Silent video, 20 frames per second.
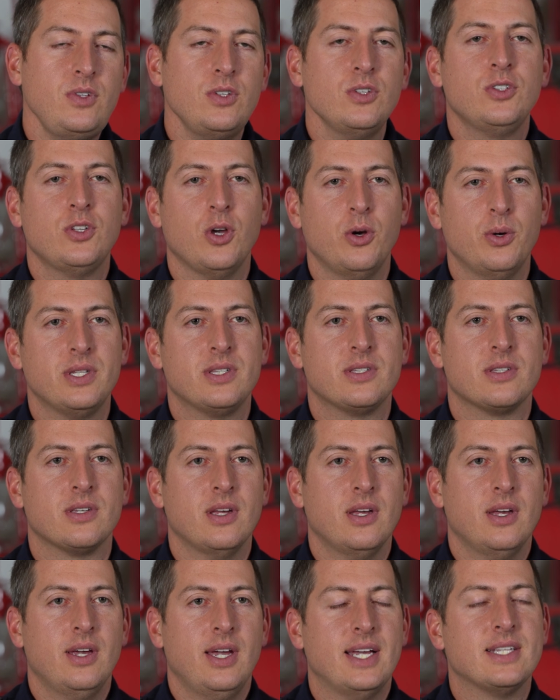So it's
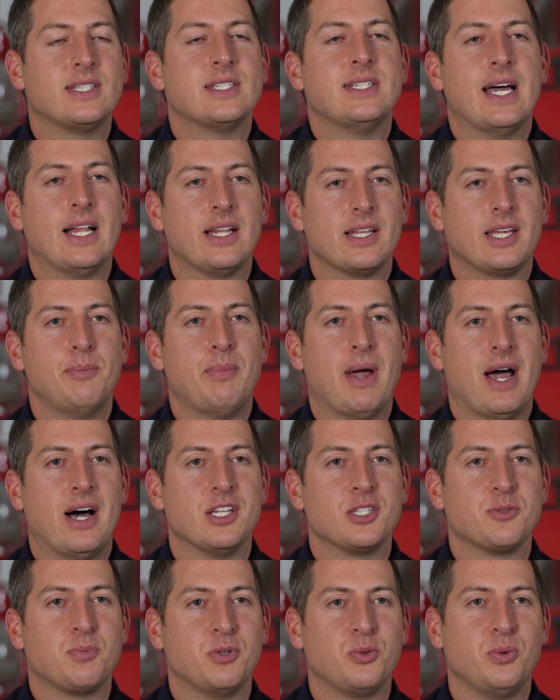a delicate
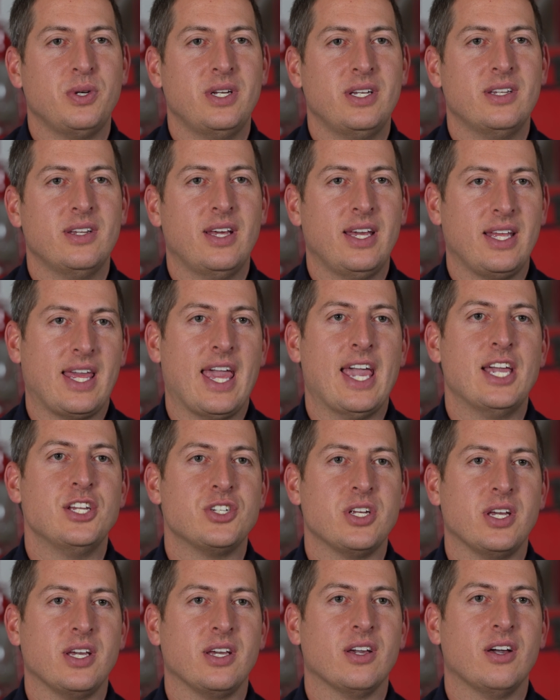balance between
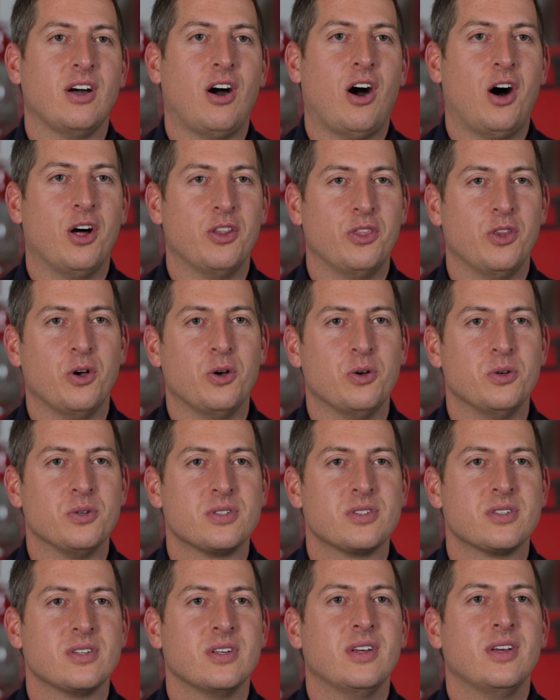engaging on
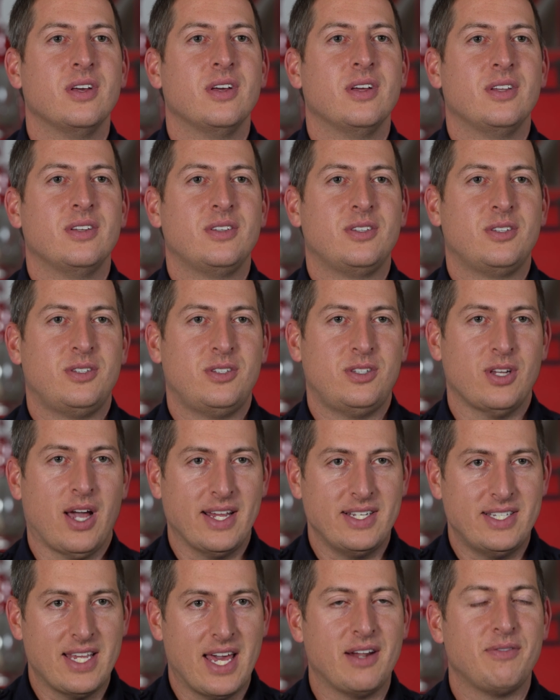those to
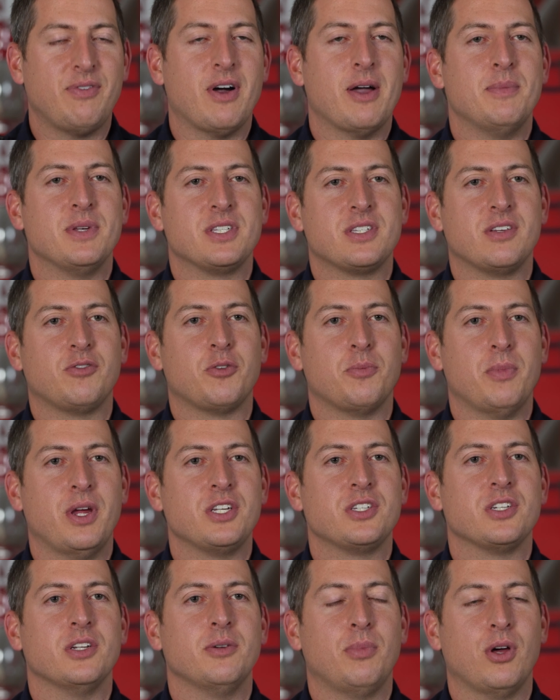identify
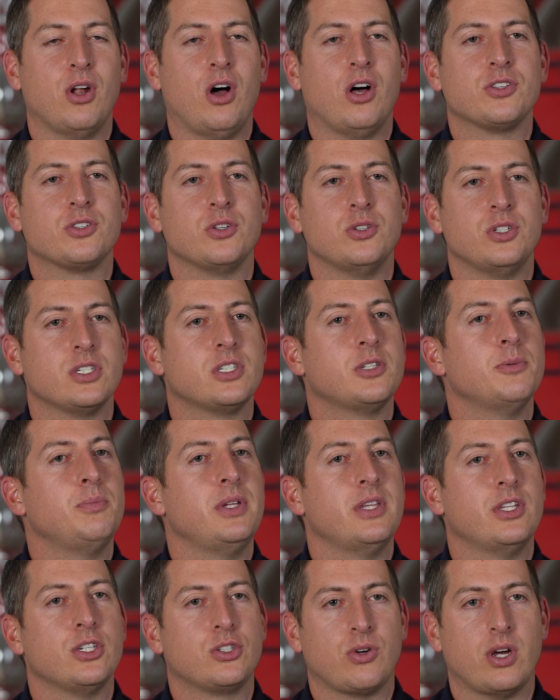misinformation, but also just to
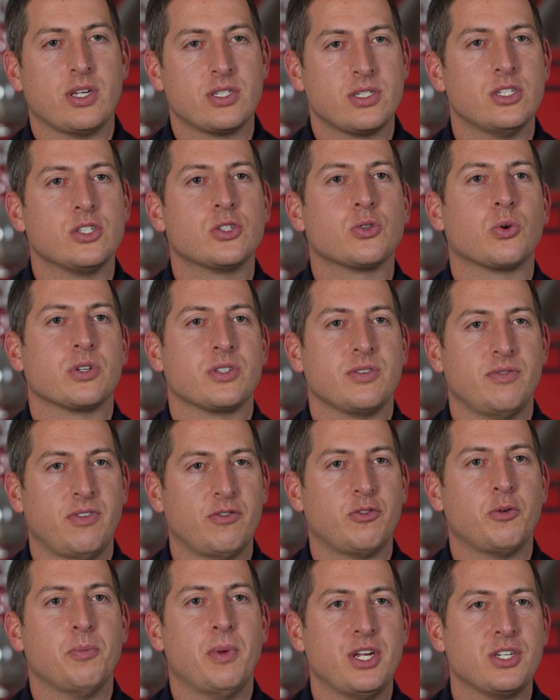be the trusted source of
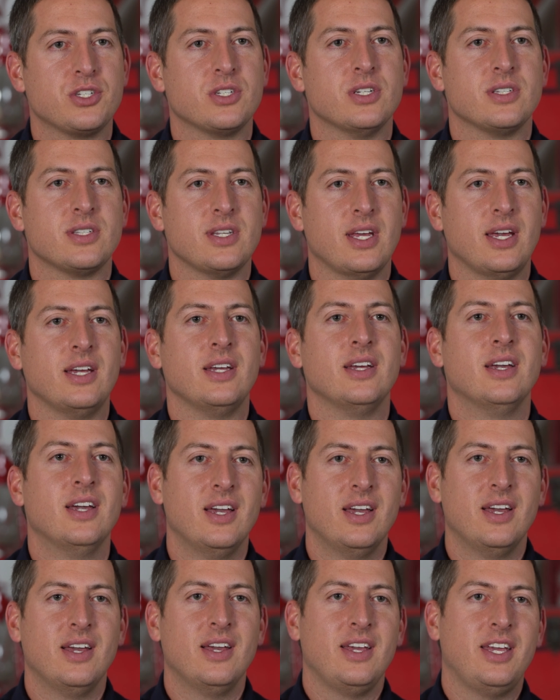information to say,
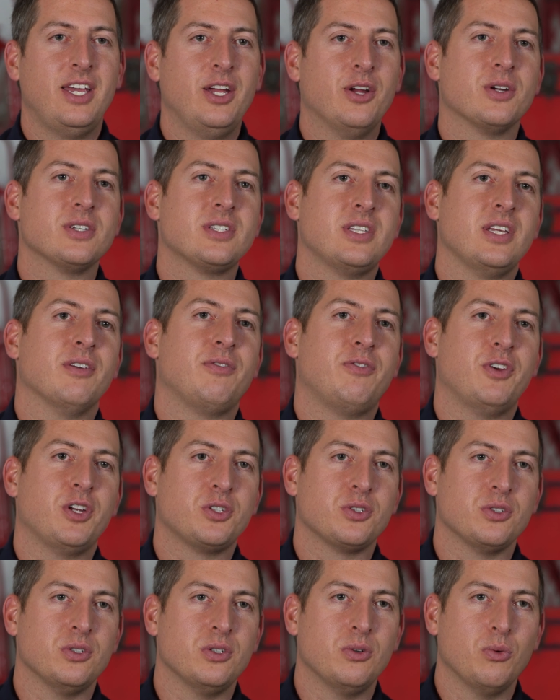here's the
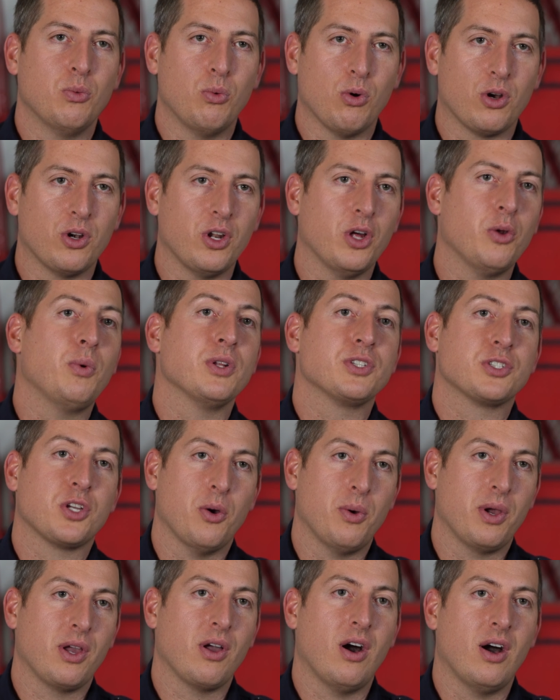official word on what's
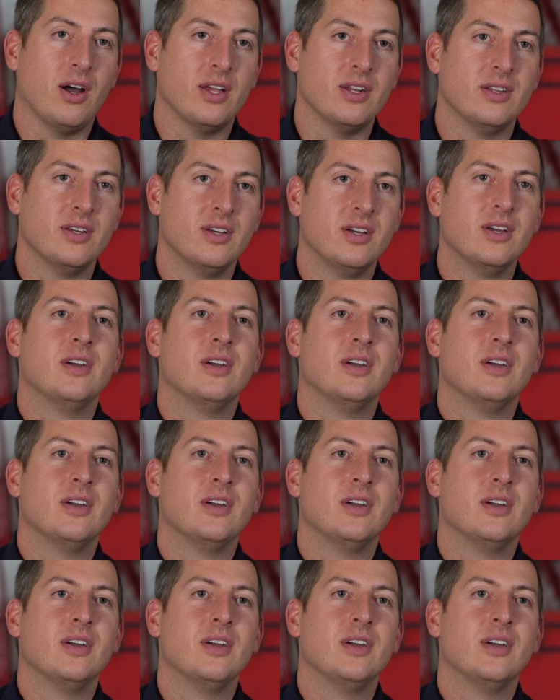going on.